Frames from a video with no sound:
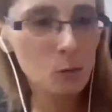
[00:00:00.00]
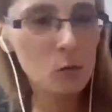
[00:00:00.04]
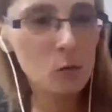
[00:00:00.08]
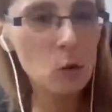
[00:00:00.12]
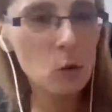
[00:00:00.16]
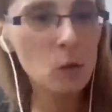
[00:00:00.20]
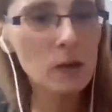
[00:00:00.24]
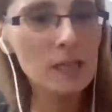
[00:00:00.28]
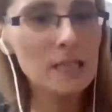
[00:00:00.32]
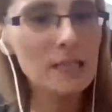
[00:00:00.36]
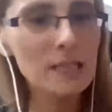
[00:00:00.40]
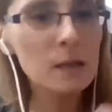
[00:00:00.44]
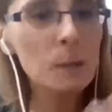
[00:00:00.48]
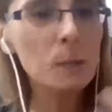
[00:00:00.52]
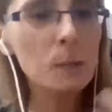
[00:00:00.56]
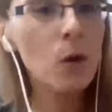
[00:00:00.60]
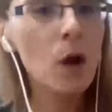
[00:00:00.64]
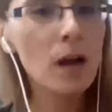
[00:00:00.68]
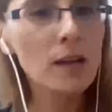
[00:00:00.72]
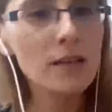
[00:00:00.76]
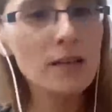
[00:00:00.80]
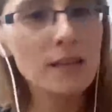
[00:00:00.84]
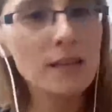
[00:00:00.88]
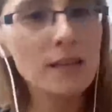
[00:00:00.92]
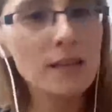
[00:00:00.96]
So what's the
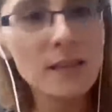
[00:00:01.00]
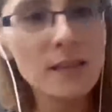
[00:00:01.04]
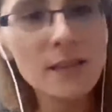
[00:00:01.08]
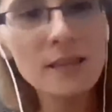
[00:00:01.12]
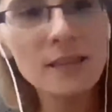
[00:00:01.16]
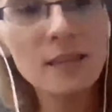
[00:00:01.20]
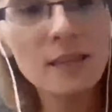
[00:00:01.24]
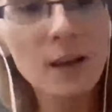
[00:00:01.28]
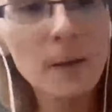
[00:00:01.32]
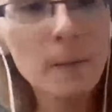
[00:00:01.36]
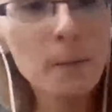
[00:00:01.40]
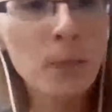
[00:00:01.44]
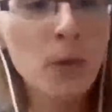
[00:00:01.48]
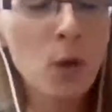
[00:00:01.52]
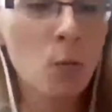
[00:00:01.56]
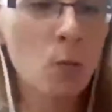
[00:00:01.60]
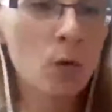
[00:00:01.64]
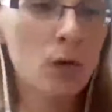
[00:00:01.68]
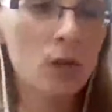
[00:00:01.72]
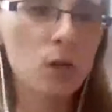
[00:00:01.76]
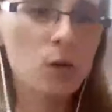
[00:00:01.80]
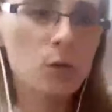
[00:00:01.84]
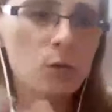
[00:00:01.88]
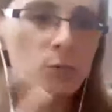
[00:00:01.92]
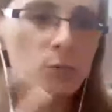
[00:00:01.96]
process
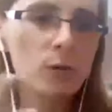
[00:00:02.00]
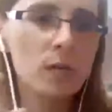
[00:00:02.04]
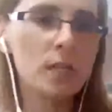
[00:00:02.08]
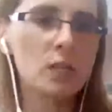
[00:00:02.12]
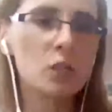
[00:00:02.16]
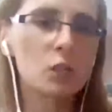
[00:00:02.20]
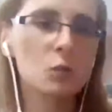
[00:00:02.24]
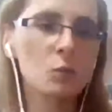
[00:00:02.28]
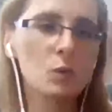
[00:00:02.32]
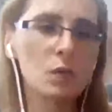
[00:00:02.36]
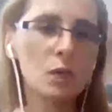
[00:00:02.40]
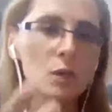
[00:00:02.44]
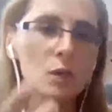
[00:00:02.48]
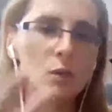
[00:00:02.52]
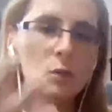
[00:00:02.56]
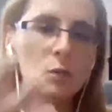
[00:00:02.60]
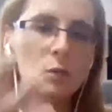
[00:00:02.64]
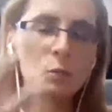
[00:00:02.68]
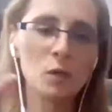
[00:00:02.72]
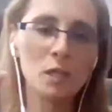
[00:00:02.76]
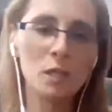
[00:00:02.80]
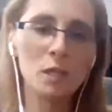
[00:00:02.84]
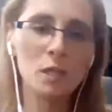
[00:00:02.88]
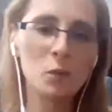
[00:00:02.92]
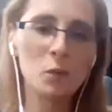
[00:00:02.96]
when you
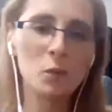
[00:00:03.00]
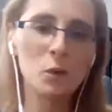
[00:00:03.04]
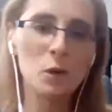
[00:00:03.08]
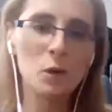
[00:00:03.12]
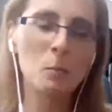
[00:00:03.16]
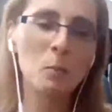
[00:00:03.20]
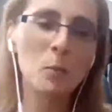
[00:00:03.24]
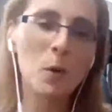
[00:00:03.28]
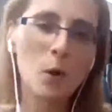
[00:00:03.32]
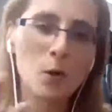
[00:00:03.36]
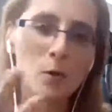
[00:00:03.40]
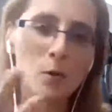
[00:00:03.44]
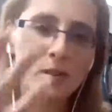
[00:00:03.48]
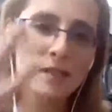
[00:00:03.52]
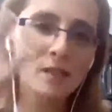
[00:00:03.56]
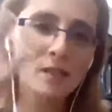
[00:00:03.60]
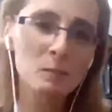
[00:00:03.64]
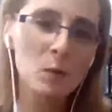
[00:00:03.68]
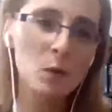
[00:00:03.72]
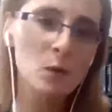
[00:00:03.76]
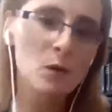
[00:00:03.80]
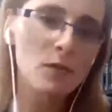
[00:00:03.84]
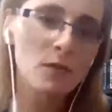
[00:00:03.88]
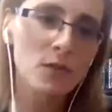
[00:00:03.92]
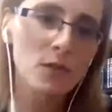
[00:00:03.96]
compose this
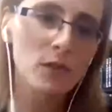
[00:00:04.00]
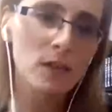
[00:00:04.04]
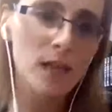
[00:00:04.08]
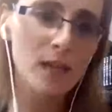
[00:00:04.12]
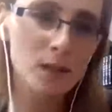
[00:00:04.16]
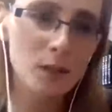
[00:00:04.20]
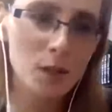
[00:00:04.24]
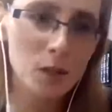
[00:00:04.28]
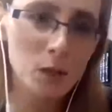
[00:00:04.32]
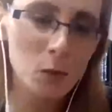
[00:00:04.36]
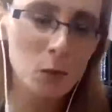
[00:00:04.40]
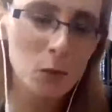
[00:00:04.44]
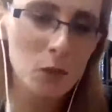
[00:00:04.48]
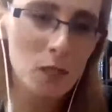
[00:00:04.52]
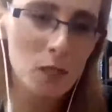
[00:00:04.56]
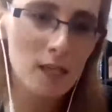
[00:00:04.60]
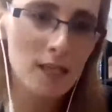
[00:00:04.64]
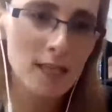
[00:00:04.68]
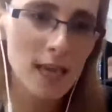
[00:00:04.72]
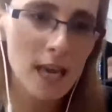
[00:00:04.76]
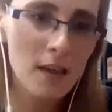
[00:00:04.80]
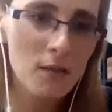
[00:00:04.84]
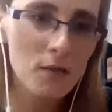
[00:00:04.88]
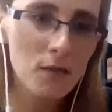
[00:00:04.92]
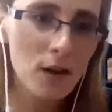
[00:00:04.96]
beautiful lecture you
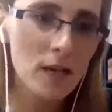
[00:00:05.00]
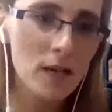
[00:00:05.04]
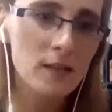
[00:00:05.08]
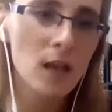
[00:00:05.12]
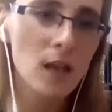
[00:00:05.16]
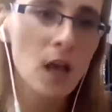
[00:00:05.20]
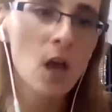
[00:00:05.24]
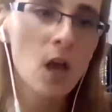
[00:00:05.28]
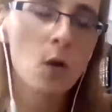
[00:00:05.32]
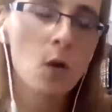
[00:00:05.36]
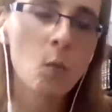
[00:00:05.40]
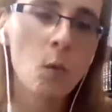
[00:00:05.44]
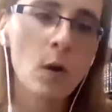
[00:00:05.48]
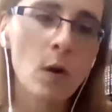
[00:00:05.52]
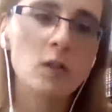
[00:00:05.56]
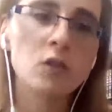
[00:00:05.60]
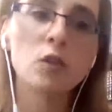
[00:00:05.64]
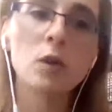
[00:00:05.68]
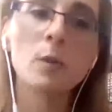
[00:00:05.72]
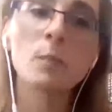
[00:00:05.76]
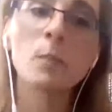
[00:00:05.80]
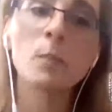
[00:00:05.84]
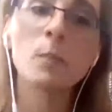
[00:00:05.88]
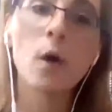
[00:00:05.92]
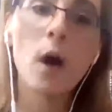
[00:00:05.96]
just gave us? What's
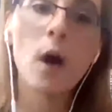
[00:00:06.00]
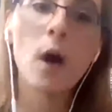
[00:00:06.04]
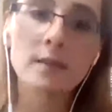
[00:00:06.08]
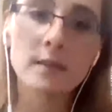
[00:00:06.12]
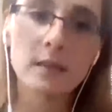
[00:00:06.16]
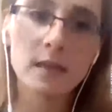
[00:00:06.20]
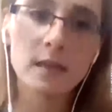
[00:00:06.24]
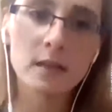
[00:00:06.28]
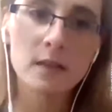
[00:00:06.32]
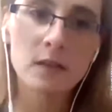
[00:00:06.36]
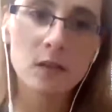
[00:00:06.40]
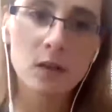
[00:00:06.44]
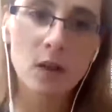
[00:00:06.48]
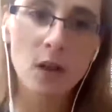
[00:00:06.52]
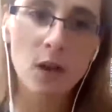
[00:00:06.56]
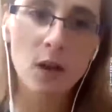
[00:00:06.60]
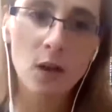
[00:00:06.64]
your process?